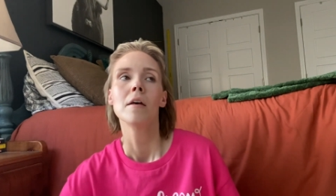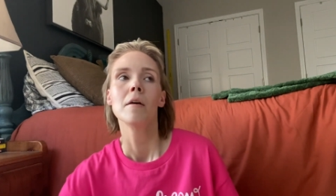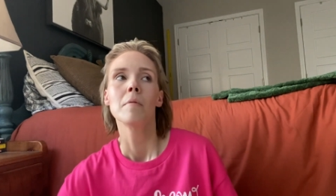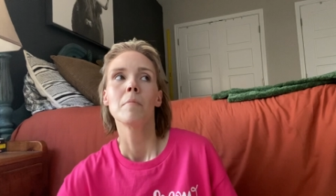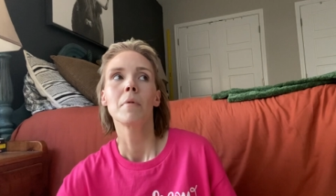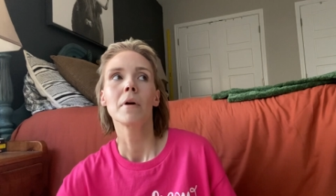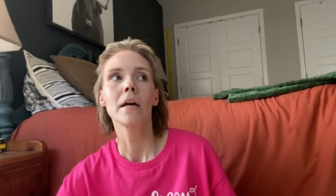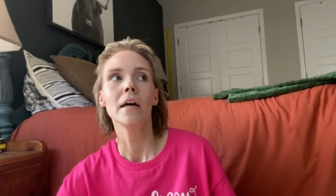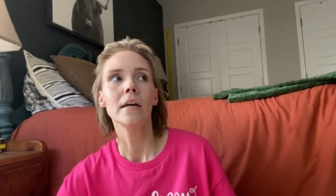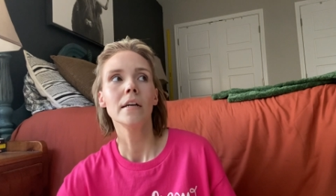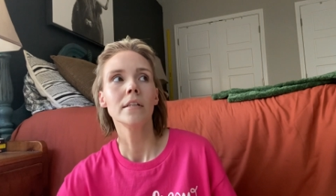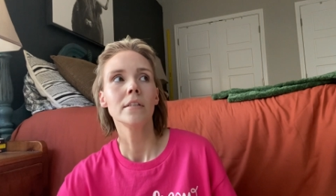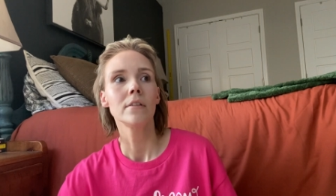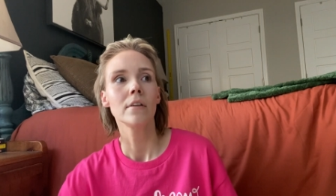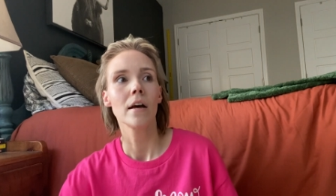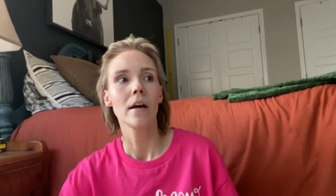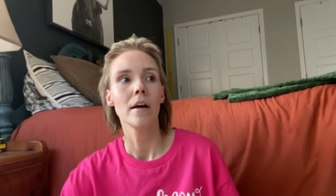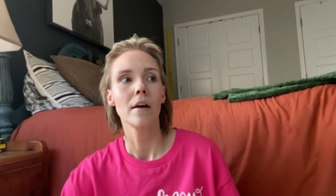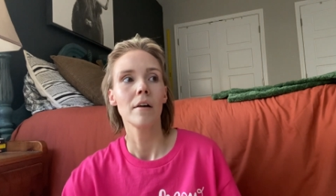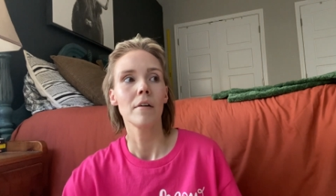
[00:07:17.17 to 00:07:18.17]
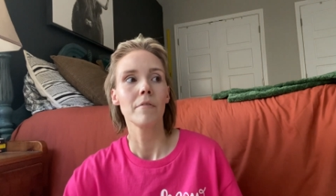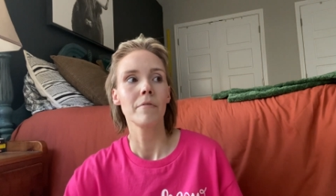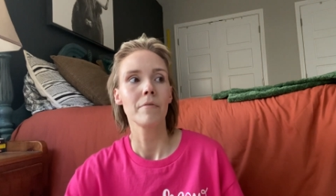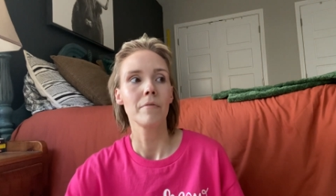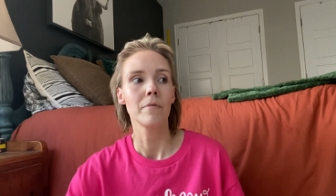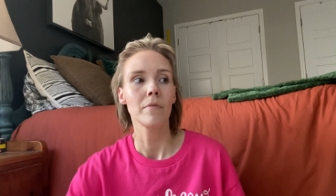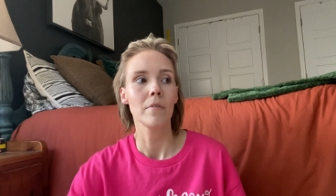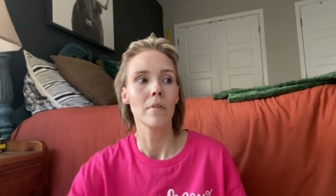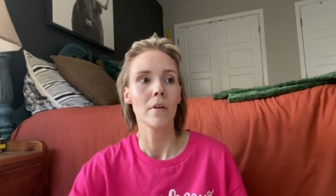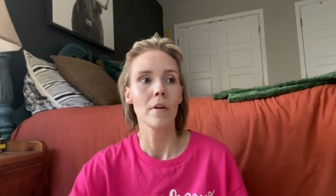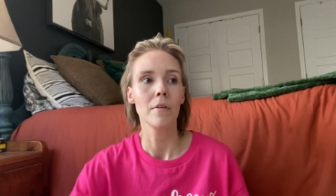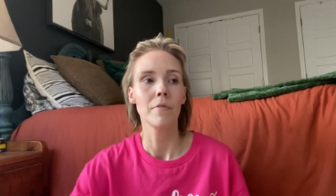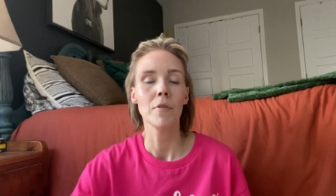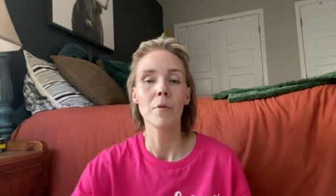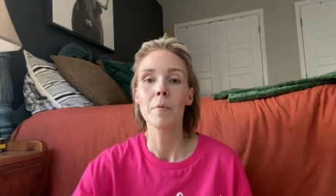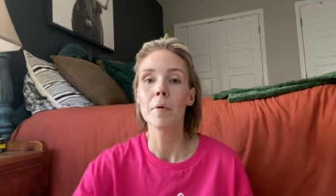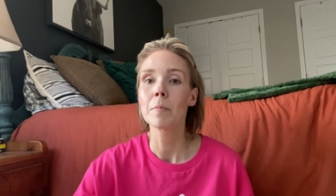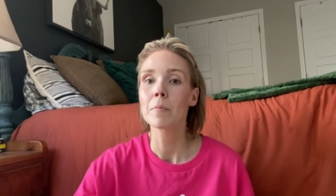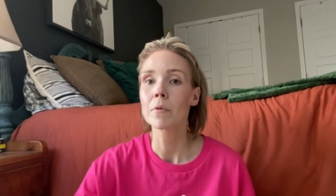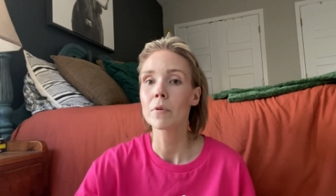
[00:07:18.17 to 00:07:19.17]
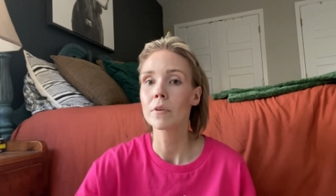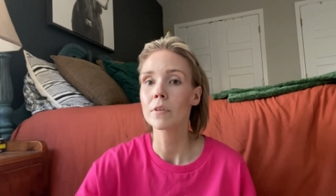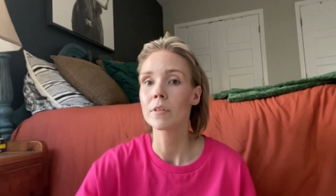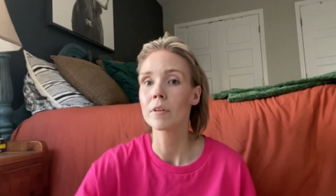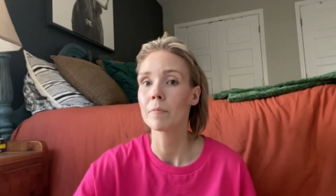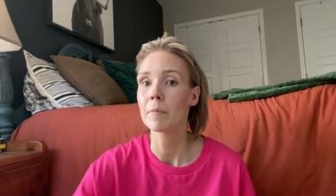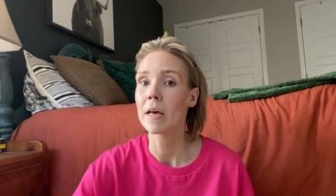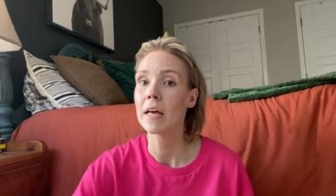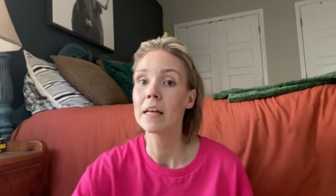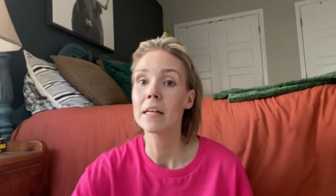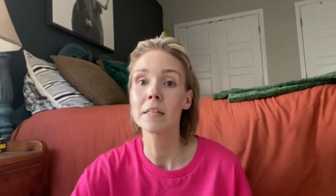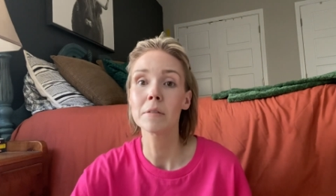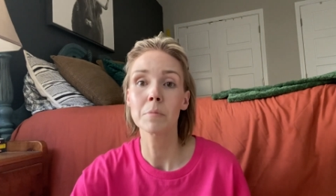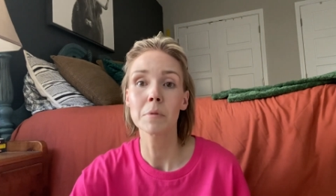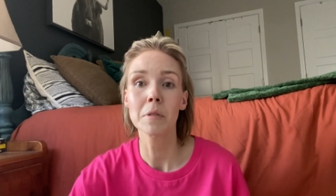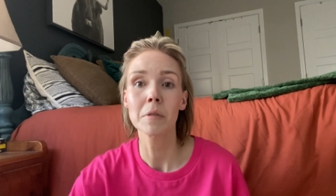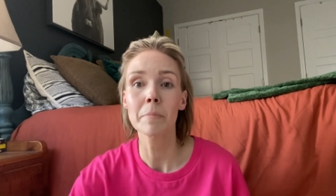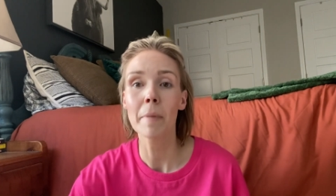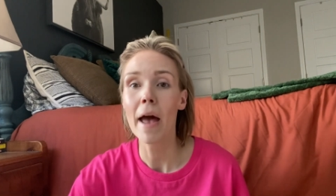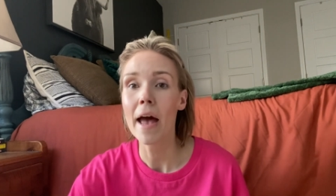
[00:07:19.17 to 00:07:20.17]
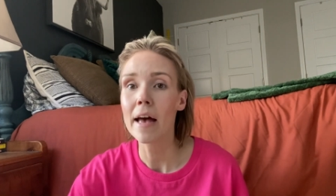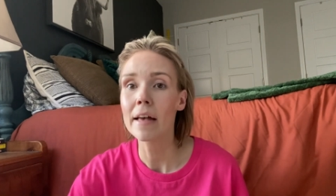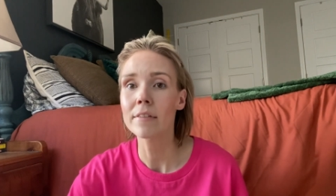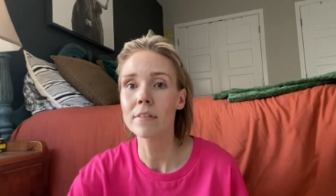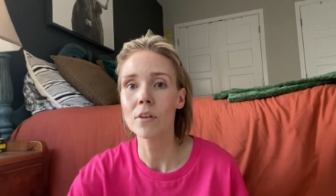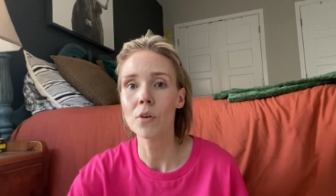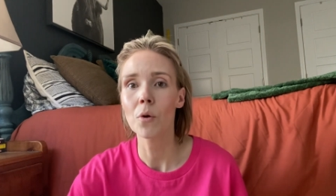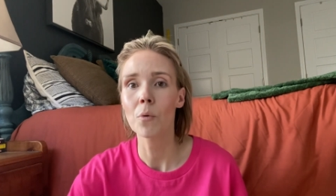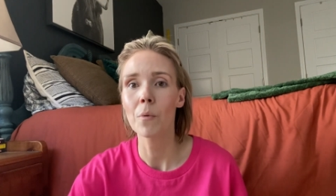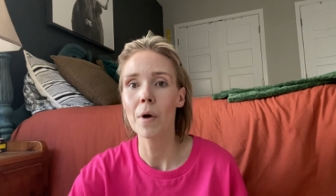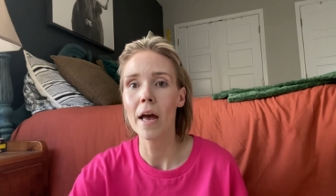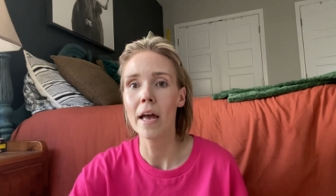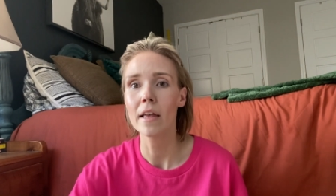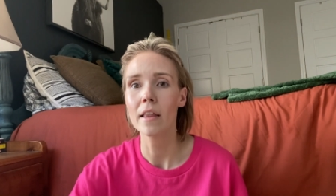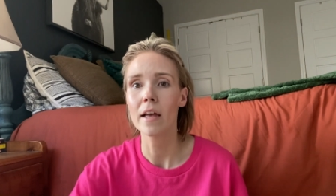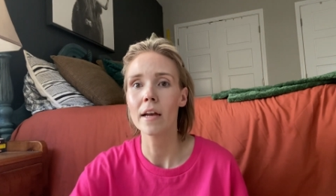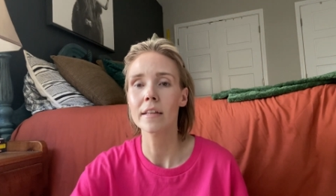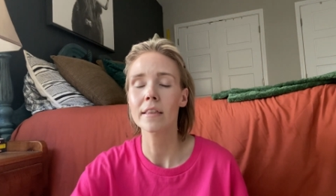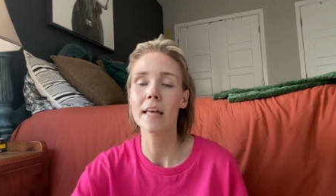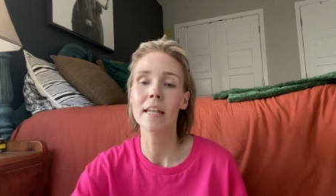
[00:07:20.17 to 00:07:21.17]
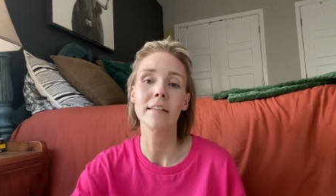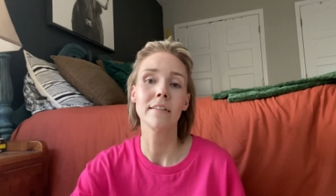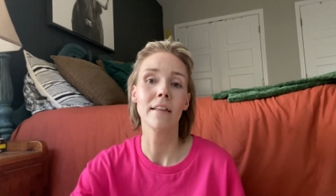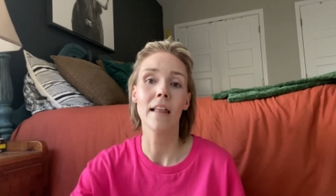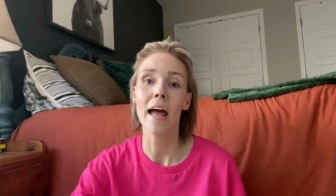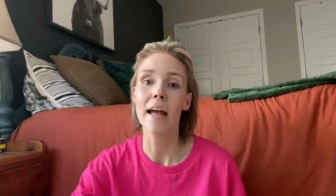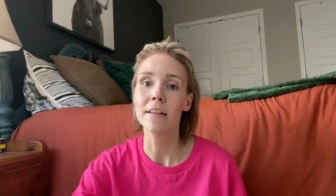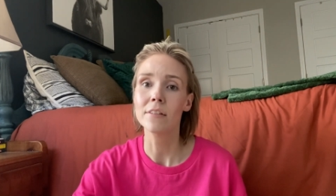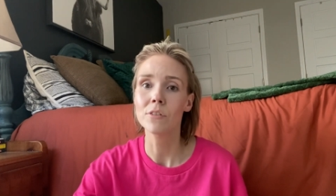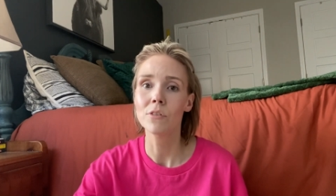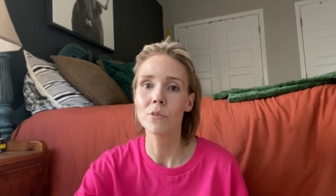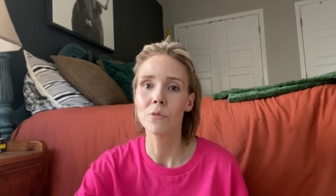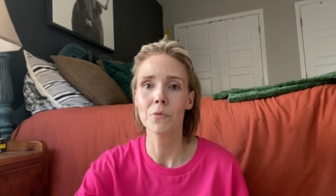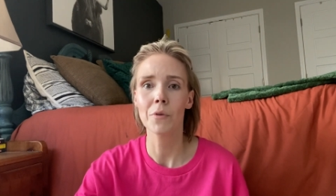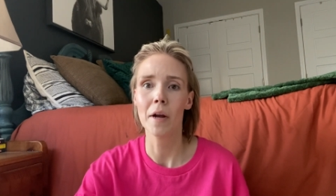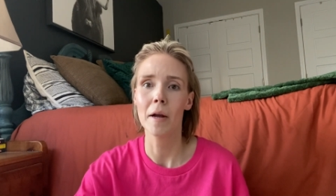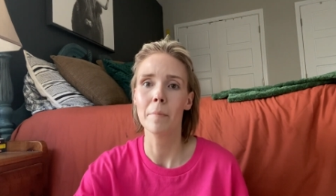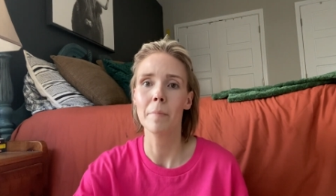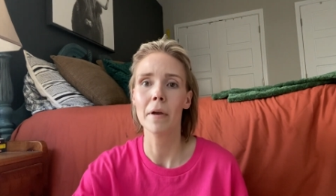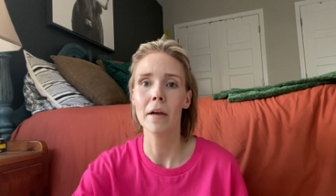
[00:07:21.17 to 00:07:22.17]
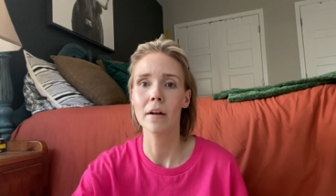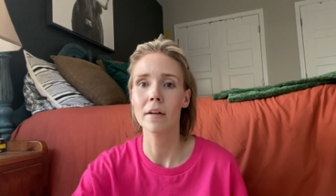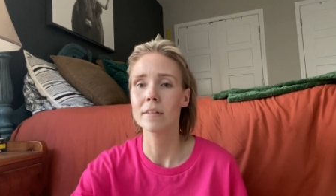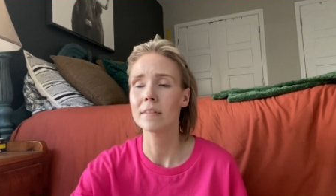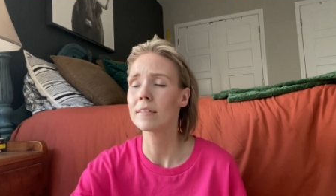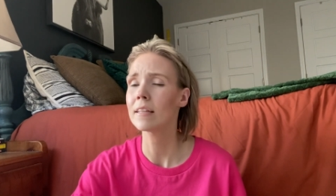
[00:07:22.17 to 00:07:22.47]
because of a few members of my husband's passing away, like that, his last two grandparents.